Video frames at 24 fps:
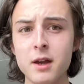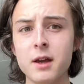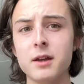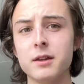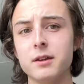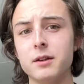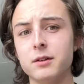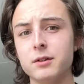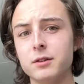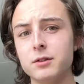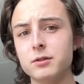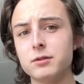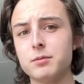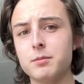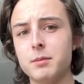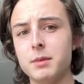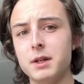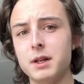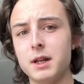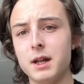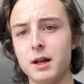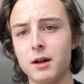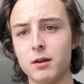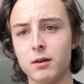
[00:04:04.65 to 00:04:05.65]
They'll use
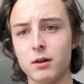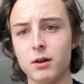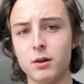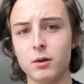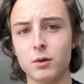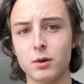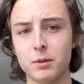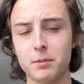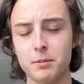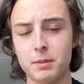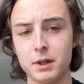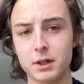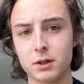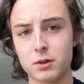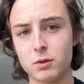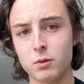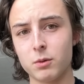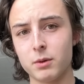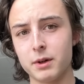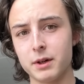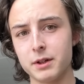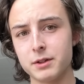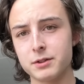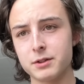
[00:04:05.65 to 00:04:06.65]
Monero or
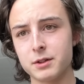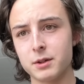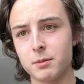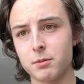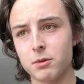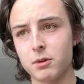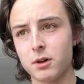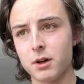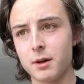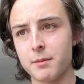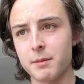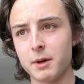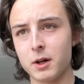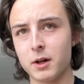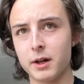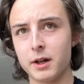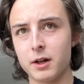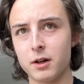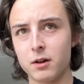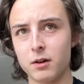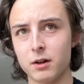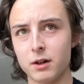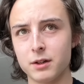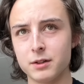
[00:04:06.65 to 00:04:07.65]
Bitcoin as their primary
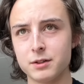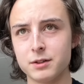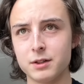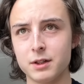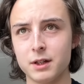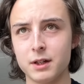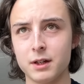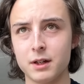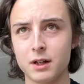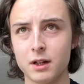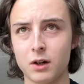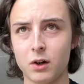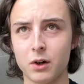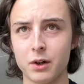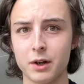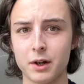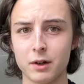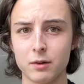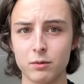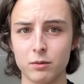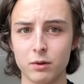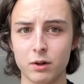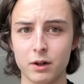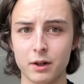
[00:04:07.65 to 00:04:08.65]
currency,
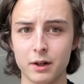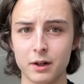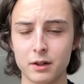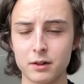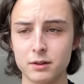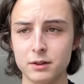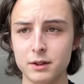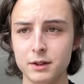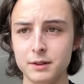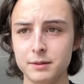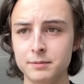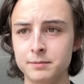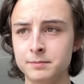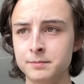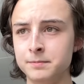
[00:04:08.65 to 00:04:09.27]
unironically.